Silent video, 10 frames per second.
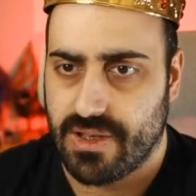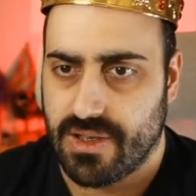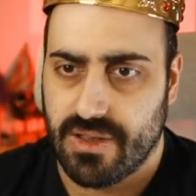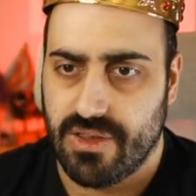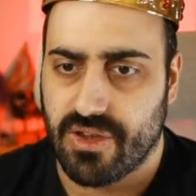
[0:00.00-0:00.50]

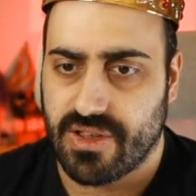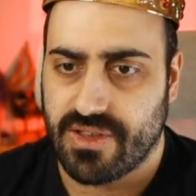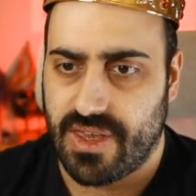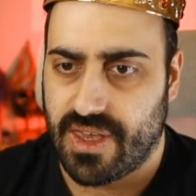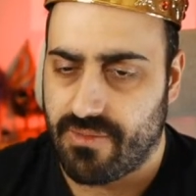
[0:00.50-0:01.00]
you can
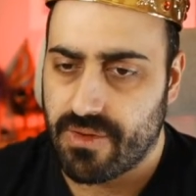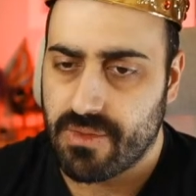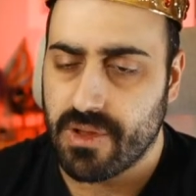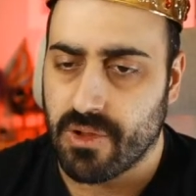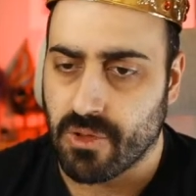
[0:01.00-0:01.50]
take a
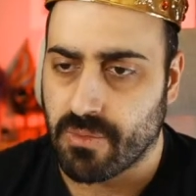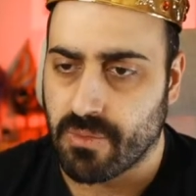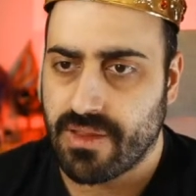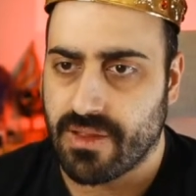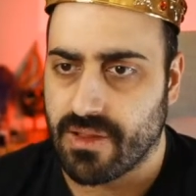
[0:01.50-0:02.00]
very old
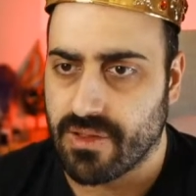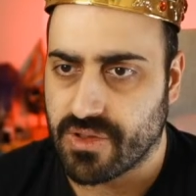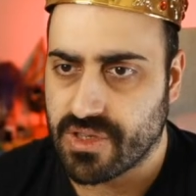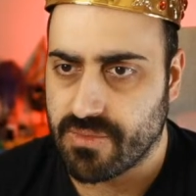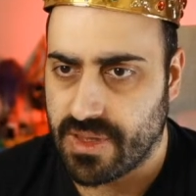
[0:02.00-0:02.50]
mini that
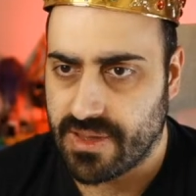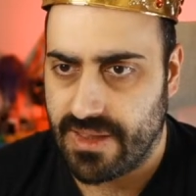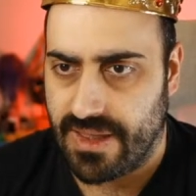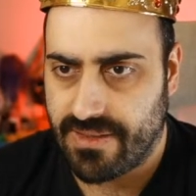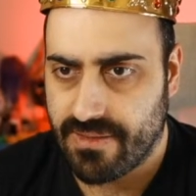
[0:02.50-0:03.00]
looks a bit
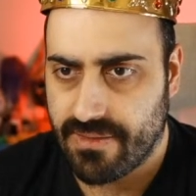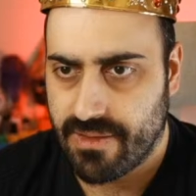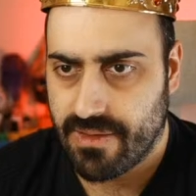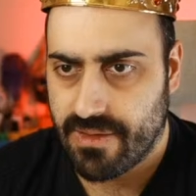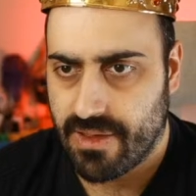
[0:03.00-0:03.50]
dated
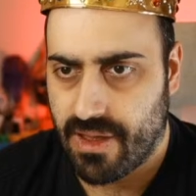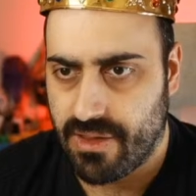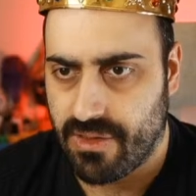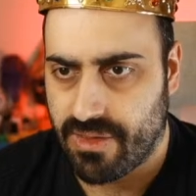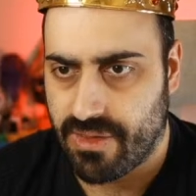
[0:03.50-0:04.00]
and
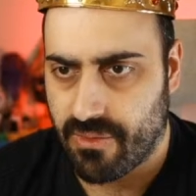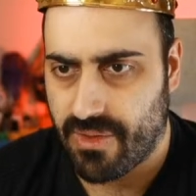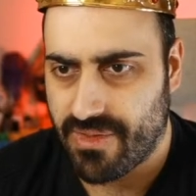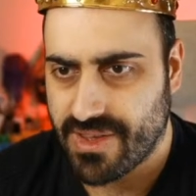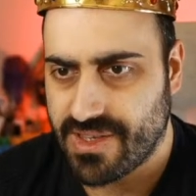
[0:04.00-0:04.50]
you think,
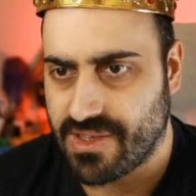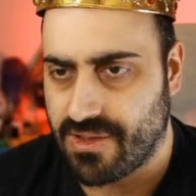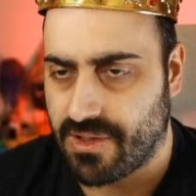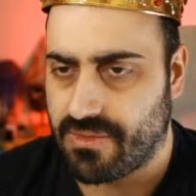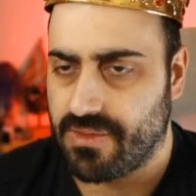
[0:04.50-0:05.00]
well, this is not